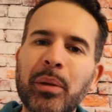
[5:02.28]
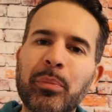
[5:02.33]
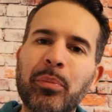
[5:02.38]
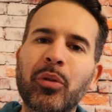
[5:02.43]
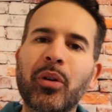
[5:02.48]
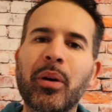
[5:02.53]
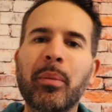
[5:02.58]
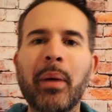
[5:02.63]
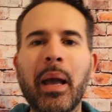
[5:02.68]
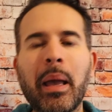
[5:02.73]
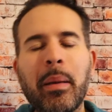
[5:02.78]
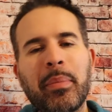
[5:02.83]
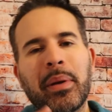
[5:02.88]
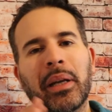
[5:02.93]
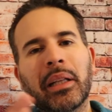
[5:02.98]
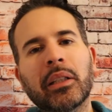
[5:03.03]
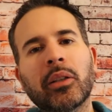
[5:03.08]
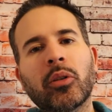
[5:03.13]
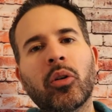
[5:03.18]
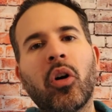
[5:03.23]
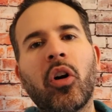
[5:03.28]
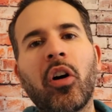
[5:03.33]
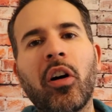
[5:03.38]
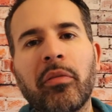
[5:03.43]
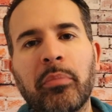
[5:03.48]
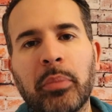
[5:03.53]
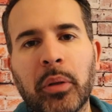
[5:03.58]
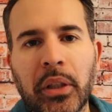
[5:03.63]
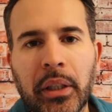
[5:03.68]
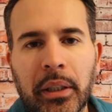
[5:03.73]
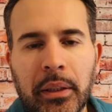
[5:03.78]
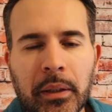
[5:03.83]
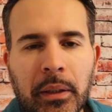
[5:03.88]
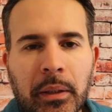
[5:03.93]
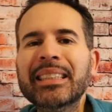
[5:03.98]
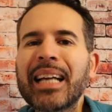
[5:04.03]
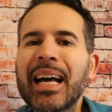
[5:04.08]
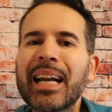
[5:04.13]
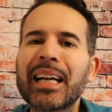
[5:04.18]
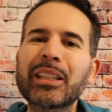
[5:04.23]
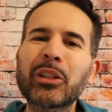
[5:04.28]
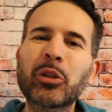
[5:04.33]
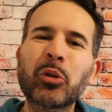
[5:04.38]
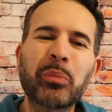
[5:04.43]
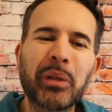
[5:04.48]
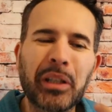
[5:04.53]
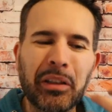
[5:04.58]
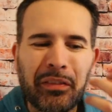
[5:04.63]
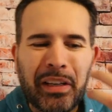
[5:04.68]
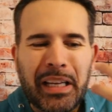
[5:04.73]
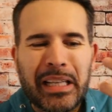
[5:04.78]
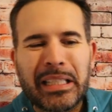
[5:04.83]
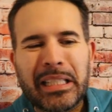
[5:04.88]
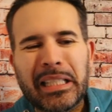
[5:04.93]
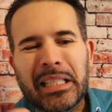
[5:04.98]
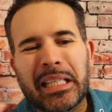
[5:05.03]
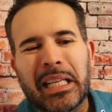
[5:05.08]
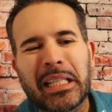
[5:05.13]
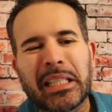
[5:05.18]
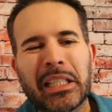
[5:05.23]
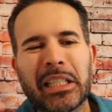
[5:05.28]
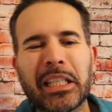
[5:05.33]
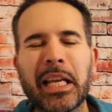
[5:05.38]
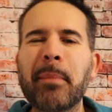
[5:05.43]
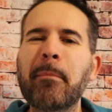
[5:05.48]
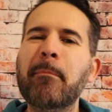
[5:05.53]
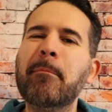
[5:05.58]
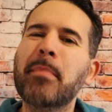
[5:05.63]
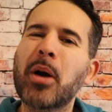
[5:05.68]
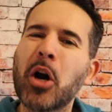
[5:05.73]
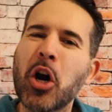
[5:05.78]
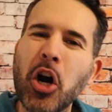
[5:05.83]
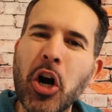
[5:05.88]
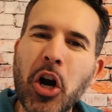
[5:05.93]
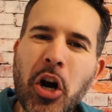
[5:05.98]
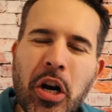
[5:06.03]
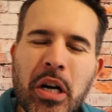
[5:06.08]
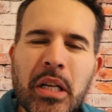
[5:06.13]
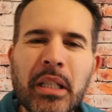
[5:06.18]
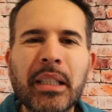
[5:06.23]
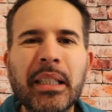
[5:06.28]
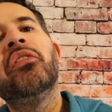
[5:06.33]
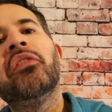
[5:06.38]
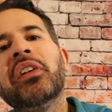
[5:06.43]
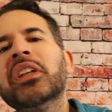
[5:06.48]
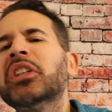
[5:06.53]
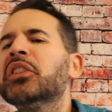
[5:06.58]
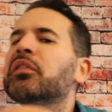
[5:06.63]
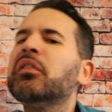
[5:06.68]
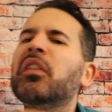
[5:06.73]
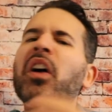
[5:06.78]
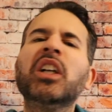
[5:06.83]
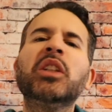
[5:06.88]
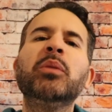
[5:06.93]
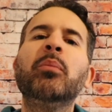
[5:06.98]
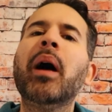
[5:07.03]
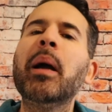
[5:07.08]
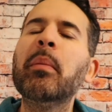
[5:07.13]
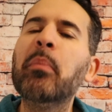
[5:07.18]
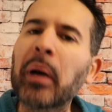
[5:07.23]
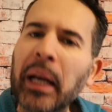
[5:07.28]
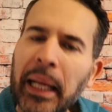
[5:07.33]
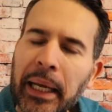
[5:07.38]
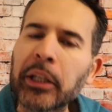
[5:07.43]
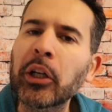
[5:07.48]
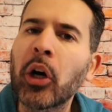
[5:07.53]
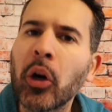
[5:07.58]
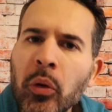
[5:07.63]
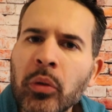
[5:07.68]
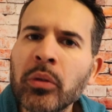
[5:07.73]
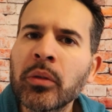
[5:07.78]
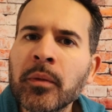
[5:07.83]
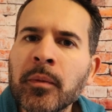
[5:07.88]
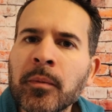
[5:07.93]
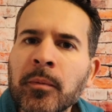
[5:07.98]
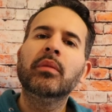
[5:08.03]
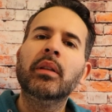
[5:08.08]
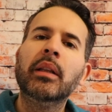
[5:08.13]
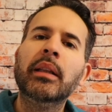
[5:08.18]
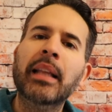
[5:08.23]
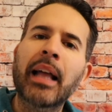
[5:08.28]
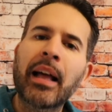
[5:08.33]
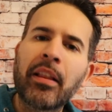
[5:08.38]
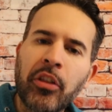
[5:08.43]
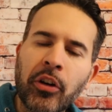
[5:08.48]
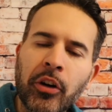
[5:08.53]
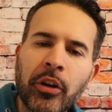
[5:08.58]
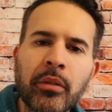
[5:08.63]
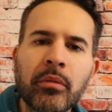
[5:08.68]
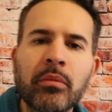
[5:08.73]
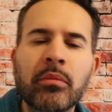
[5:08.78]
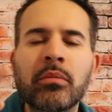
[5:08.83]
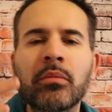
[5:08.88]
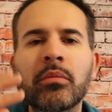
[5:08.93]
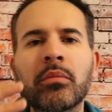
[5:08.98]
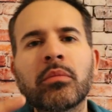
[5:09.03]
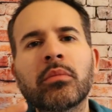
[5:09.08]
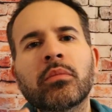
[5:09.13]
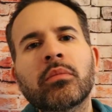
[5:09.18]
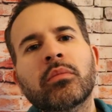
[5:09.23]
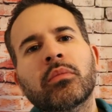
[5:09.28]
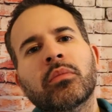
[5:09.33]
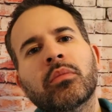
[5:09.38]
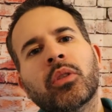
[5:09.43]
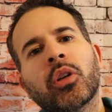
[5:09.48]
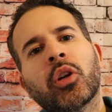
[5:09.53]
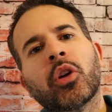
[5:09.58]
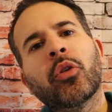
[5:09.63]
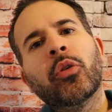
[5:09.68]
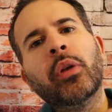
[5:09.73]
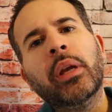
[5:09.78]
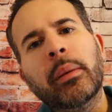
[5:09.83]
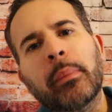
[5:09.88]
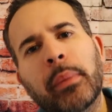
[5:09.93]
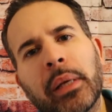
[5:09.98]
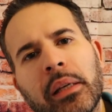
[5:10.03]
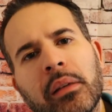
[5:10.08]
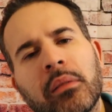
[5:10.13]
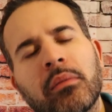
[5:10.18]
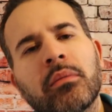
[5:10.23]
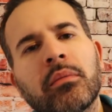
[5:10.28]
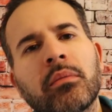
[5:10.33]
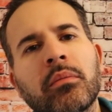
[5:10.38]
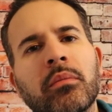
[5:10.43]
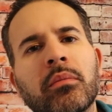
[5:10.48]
people, it might be a little off-putting. It's got a little bit of incense and myrrh, fist fucked by Play-Doh, leather, creamy,